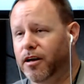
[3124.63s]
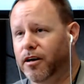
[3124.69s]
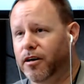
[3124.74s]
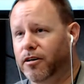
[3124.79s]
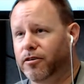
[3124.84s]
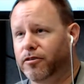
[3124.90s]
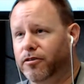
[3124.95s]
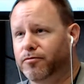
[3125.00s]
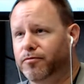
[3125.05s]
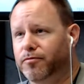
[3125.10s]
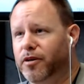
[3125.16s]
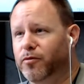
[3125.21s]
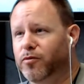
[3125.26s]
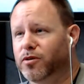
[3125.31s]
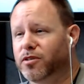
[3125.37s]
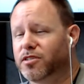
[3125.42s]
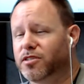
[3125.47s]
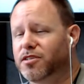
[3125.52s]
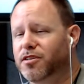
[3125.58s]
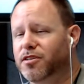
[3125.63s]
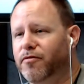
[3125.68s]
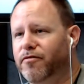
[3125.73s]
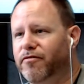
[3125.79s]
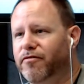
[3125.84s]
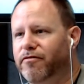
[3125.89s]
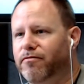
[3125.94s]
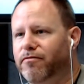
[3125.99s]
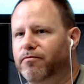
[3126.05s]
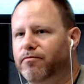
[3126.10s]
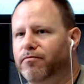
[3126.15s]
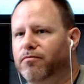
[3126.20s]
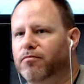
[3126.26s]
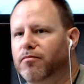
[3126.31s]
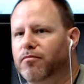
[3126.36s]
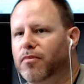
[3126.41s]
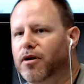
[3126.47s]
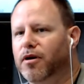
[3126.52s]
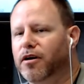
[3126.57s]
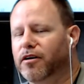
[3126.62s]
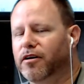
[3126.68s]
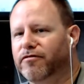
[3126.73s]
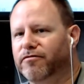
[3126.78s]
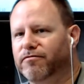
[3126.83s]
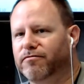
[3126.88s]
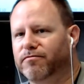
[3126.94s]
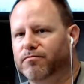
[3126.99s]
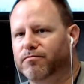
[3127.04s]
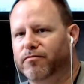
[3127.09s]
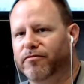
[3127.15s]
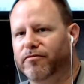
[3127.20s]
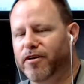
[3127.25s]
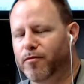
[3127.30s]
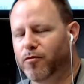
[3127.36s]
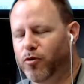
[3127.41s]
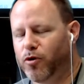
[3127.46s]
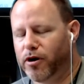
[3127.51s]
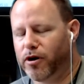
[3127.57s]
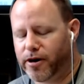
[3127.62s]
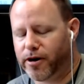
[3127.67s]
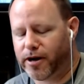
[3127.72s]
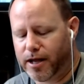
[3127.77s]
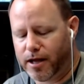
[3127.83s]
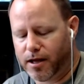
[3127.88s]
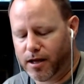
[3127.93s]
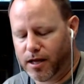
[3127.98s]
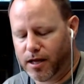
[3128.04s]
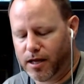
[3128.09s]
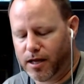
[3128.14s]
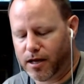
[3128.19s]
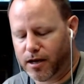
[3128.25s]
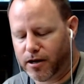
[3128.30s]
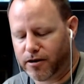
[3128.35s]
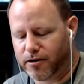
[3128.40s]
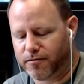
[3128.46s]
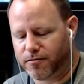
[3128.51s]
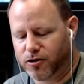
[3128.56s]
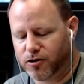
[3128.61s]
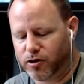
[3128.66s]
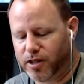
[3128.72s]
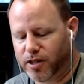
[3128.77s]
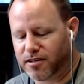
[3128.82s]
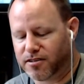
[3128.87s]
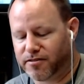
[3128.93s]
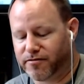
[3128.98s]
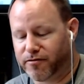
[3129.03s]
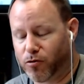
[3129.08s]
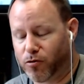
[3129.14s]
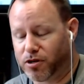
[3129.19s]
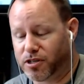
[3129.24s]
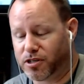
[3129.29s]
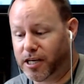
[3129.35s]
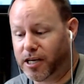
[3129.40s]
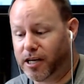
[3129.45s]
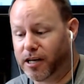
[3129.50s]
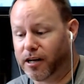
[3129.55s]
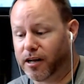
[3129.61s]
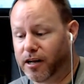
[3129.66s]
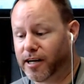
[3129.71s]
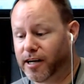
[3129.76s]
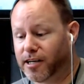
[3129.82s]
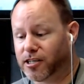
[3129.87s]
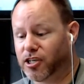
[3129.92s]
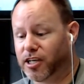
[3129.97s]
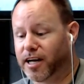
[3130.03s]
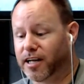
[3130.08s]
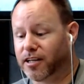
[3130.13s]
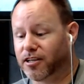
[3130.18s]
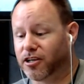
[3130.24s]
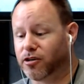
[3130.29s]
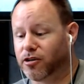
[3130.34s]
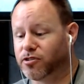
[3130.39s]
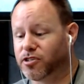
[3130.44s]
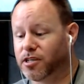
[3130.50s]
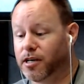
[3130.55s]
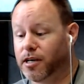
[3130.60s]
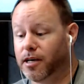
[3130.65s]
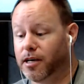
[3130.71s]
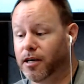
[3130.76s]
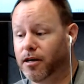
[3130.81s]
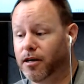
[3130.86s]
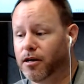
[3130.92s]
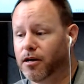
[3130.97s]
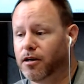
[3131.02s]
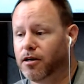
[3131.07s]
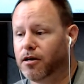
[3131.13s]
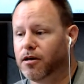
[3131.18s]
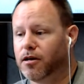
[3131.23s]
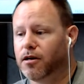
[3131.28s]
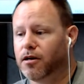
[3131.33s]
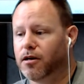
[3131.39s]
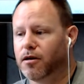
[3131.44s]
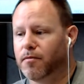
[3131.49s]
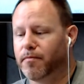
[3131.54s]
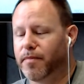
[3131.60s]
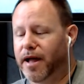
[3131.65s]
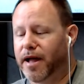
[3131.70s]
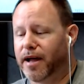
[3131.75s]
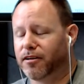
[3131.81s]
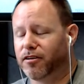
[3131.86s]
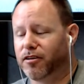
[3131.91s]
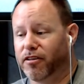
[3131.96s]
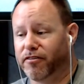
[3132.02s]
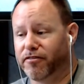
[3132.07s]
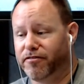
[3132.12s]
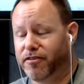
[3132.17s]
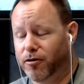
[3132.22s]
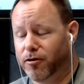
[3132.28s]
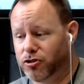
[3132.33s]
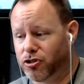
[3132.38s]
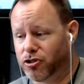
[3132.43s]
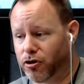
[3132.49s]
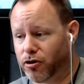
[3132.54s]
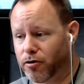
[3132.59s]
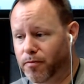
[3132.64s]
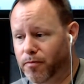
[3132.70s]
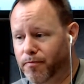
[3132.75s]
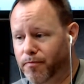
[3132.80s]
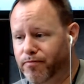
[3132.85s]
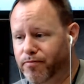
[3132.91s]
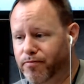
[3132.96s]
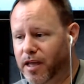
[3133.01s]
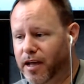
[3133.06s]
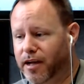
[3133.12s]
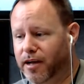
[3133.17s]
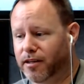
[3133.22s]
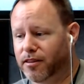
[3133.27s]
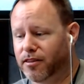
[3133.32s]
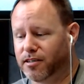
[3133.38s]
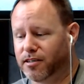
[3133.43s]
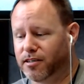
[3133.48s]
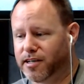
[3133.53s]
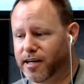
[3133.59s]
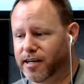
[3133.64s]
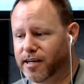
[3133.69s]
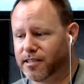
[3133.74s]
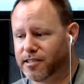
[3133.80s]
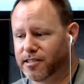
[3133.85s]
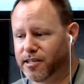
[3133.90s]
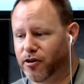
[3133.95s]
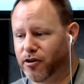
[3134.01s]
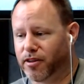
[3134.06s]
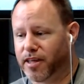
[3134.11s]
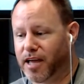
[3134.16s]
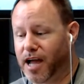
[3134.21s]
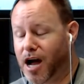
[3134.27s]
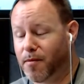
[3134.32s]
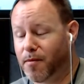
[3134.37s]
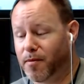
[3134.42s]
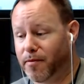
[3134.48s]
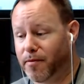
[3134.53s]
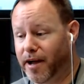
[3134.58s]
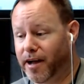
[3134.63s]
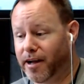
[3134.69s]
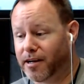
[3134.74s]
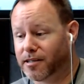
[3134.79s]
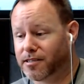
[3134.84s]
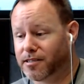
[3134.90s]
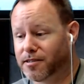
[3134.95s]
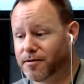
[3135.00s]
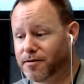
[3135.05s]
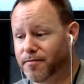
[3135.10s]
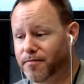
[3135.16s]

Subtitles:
it was February of 2014. I actually got to go see Back to the Future at the Science Center at the OmniMax.